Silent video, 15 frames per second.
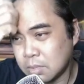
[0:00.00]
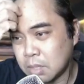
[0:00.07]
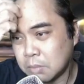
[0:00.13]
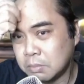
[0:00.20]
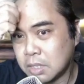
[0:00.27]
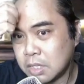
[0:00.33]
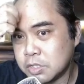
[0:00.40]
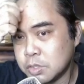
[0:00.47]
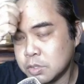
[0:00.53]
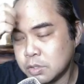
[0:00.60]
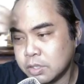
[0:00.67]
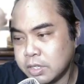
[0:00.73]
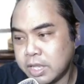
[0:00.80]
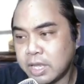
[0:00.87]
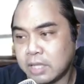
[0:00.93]
not sure
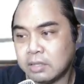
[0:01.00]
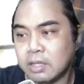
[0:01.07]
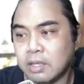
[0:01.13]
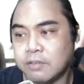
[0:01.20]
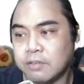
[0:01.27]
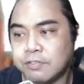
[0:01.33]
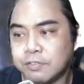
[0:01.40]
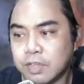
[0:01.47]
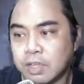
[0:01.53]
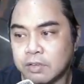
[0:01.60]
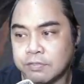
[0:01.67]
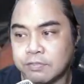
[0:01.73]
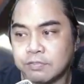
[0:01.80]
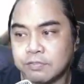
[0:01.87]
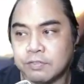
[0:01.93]
yet if
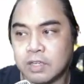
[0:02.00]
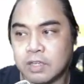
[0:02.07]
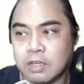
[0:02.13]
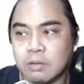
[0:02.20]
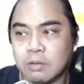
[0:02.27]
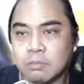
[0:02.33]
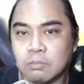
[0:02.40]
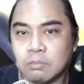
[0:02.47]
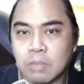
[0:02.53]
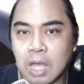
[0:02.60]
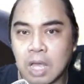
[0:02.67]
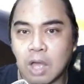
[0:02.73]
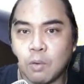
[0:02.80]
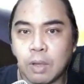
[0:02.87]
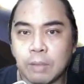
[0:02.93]

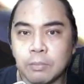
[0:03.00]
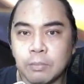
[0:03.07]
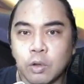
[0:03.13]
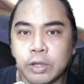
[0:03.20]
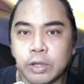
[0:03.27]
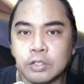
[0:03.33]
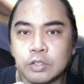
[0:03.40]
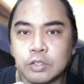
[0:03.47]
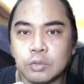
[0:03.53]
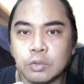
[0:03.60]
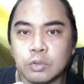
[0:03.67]
how I'm going to